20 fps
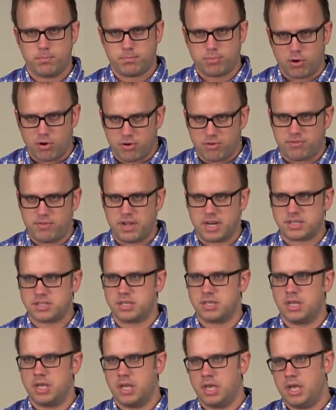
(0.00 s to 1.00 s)

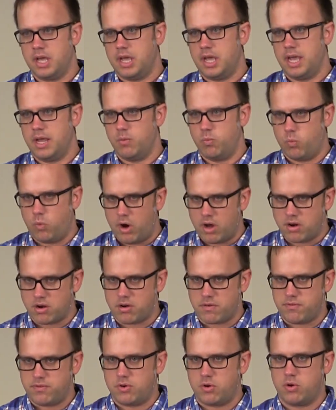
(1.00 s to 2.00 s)
perfect and
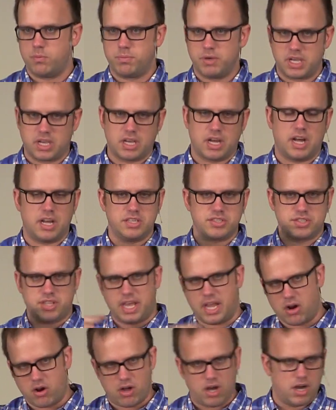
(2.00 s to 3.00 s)
wonderful because
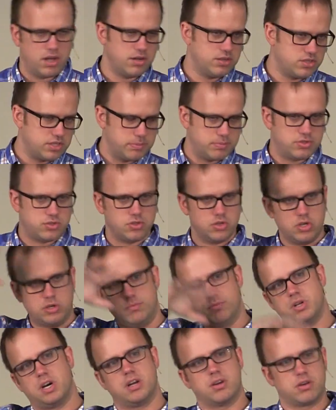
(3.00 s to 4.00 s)
they are
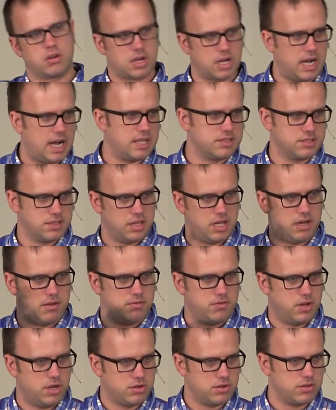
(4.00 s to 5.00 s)
subsumed under God's
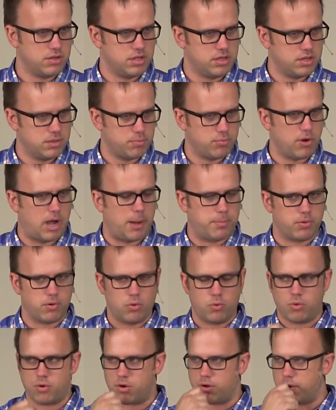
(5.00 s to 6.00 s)
love, under the proper
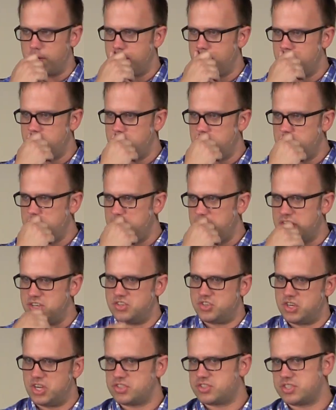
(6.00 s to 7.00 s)
order.
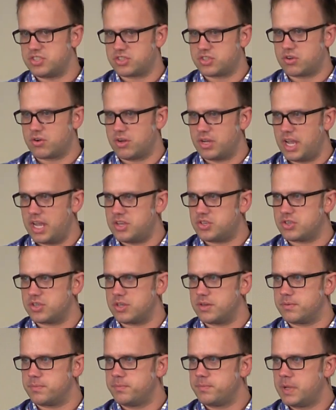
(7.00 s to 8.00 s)
And just as
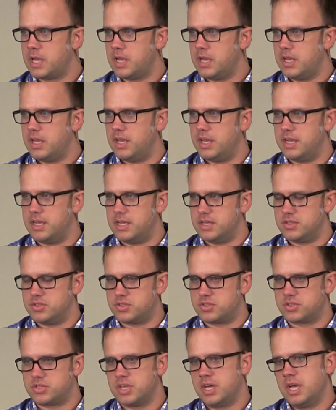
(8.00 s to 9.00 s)
creation
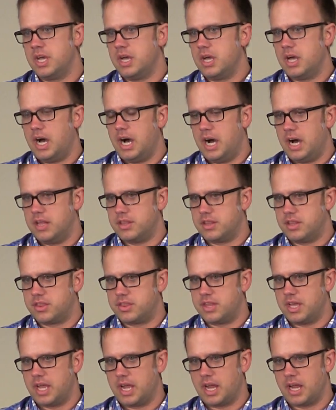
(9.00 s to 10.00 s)
is the
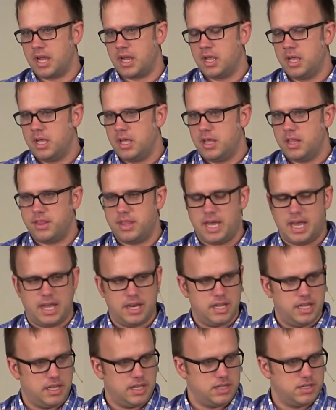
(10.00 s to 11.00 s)
thing
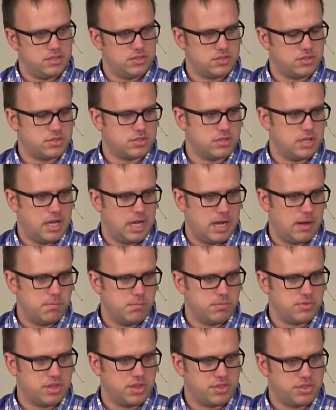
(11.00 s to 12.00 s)
that is
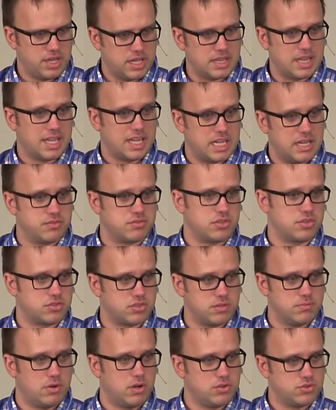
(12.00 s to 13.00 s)
the thing that gives us
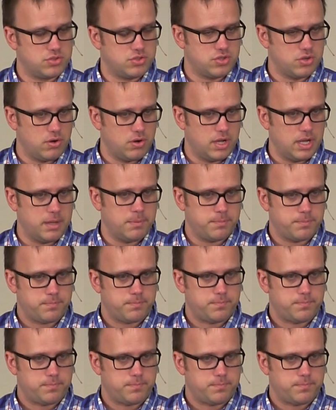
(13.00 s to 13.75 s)
the most joy,